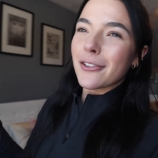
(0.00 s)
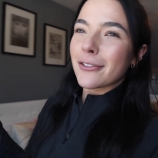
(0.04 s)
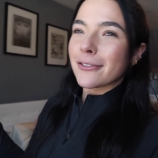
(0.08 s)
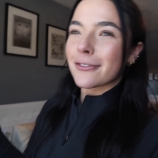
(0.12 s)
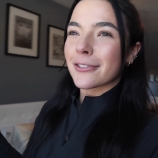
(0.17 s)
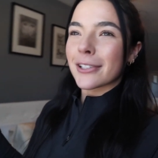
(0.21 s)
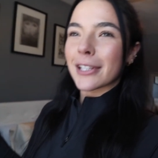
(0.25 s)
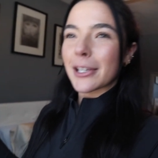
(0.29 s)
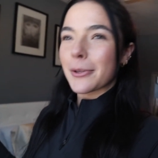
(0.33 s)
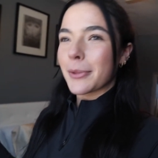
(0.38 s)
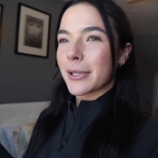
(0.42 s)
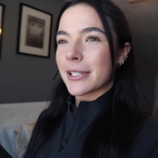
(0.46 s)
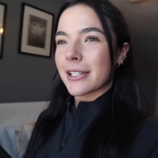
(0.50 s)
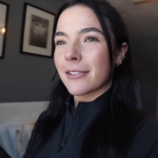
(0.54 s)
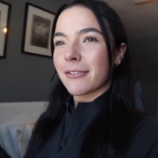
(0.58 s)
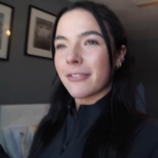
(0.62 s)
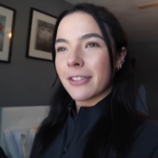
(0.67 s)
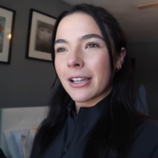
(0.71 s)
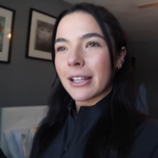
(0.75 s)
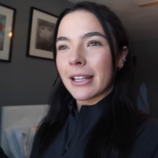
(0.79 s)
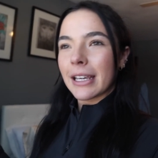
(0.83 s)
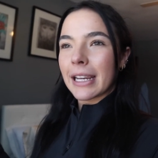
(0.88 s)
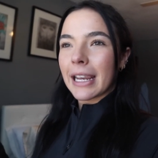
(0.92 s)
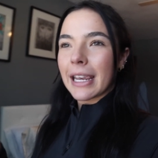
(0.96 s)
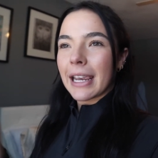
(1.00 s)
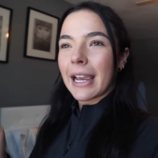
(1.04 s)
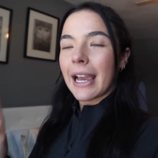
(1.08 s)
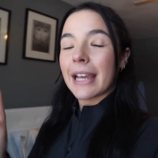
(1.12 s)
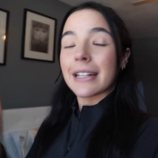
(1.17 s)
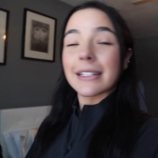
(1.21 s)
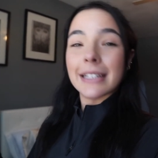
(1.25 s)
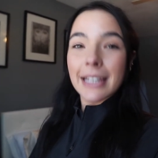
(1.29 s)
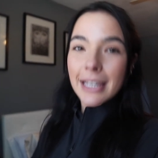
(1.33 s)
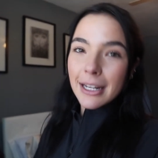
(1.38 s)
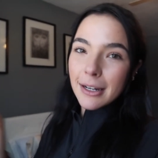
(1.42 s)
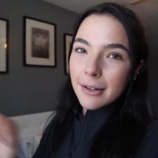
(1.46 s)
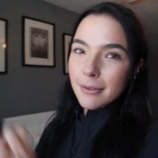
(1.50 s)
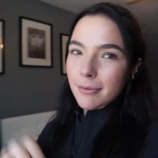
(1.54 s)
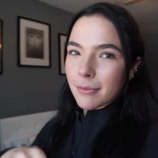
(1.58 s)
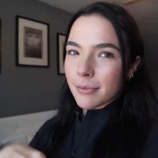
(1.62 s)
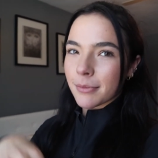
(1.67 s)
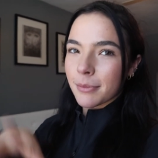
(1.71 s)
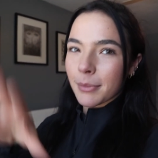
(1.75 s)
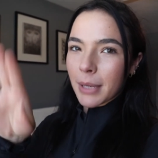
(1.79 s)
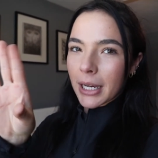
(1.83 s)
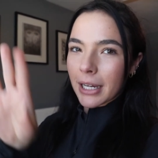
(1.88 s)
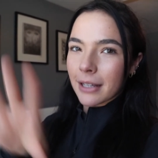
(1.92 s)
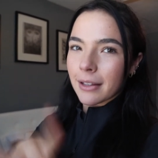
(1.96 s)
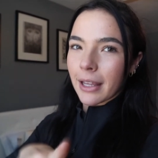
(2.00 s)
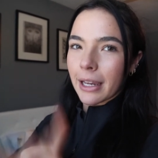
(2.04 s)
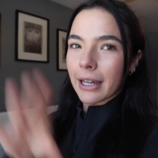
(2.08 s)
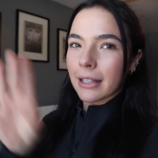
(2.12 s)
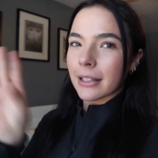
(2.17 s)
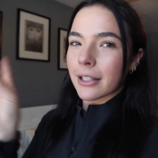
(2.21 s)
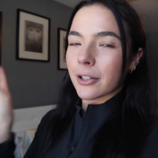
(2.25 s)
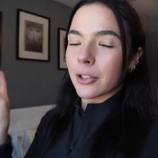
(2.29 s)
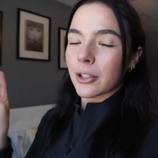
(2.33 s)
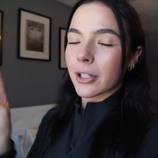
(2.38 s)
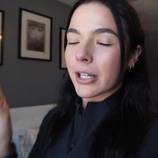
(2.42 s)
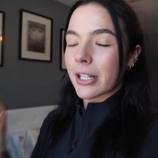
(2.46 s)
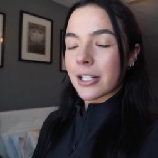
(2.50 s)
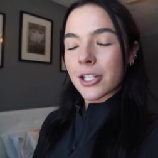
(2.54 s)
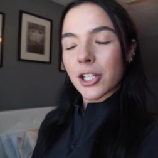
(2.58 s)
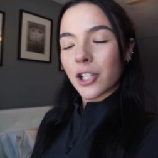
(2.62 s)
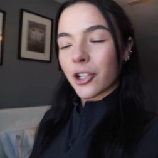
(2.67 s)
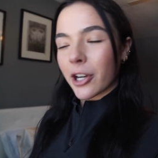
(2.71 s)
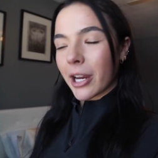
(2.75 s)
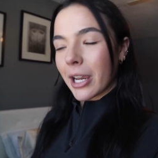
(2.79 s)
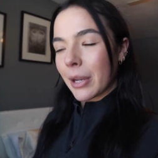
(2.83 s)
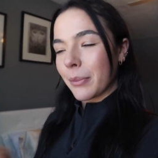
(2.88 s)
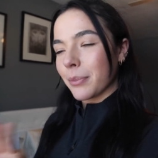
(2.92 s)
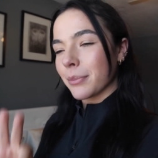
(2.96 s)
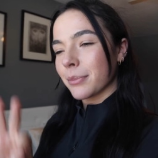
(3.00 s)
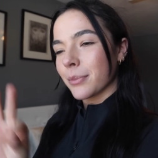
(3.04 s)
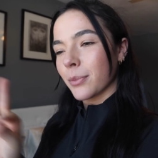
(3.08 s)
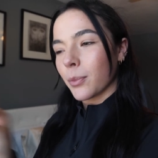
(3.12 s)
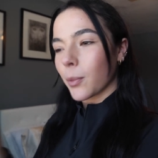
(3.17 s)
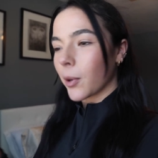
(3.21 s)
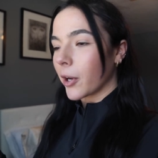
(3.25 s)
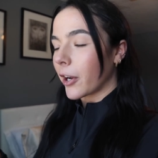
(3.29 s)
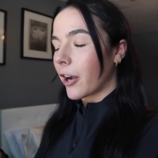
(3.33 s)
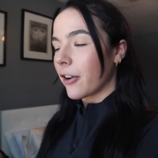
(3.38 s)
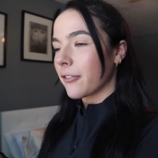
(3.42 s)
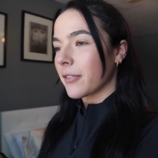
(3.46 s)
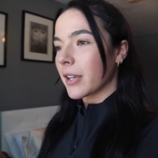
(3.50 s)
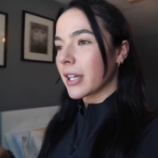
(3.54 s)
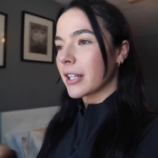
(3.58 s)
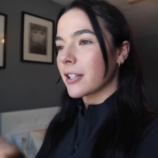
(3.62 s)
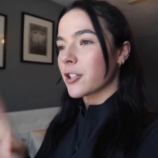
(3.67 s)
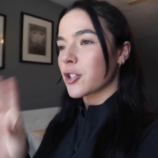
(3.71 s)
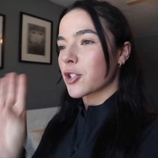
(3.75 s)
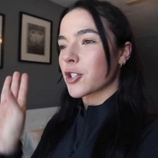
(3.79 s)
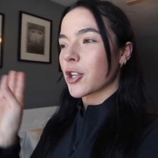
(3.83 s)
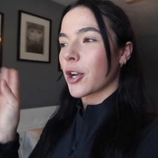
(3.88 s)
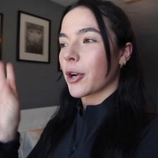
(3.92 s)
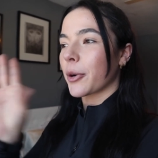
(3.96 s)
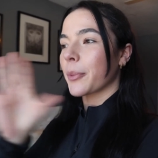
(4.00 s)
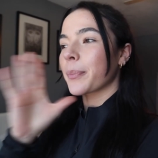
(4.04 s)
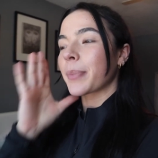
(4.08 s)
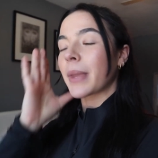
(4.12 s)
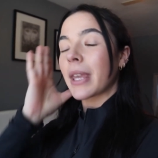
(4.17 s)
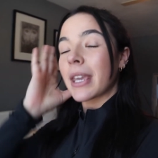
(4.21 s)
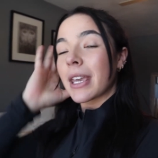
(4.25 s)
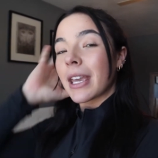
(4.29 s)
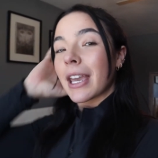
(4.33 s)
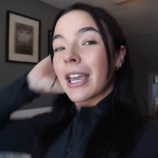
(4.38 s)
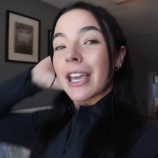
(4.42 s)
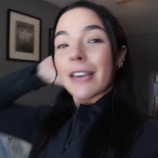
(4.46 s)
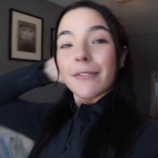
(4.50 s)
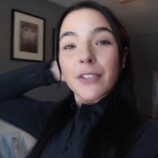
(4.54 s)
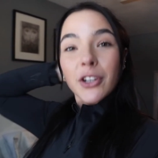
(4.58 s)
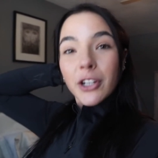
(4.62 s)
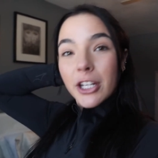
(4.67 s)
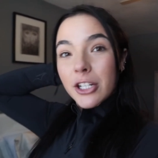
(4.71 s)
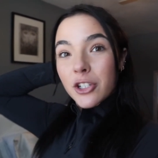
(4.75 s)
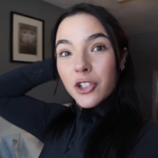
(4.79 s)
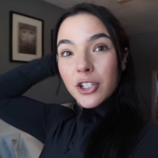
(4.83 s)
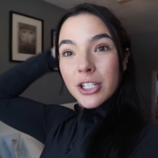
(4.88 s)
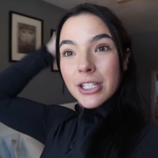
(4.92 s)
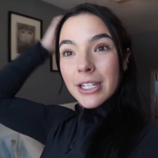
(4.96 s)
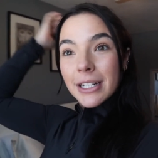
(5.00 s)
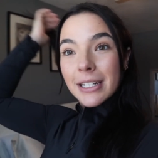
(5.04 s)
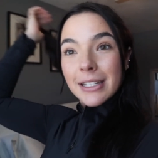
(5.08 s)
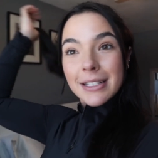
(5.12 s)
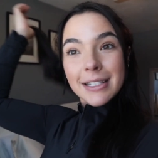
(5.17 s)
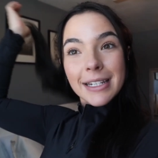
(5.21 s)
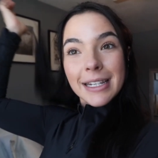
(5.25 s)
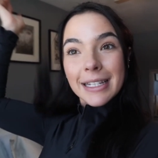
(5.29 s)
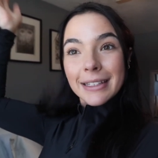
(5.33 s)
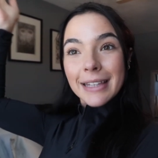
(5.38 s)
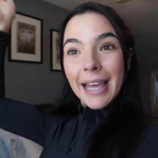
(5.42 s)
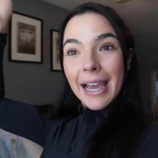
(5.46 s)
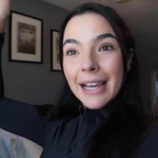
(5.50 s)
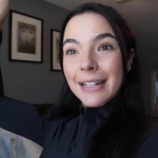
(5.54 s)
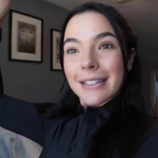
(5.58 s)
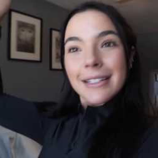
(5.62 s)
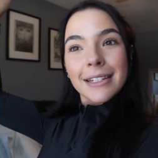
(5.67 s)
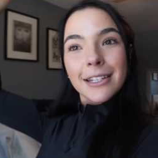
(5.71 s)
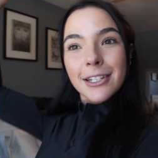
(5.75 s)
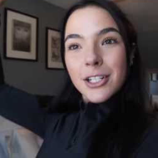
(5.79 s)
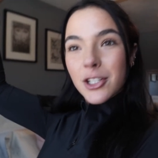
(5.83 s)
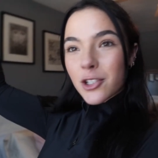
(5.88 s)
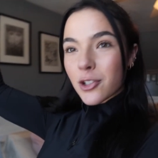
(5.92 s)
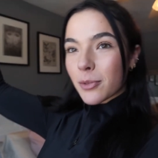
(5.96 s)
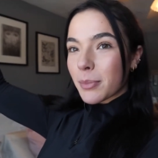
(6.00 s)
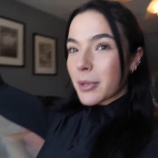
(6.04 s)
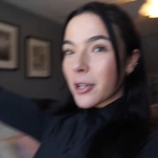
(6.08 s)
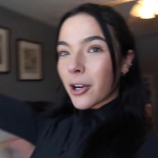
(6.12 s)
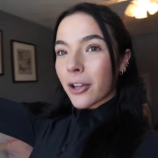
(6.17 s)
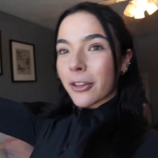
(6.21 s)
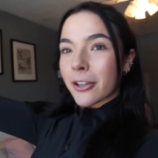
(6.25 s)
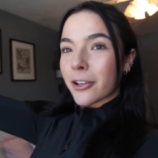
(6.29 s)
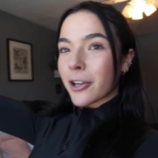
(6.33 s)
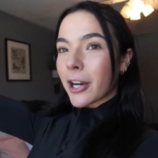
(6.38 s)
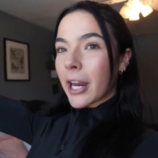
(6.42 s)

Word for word: really wasn't feeling it. I did make like a little Instagram workout vid, so if you're interested in seeing that, it should be on the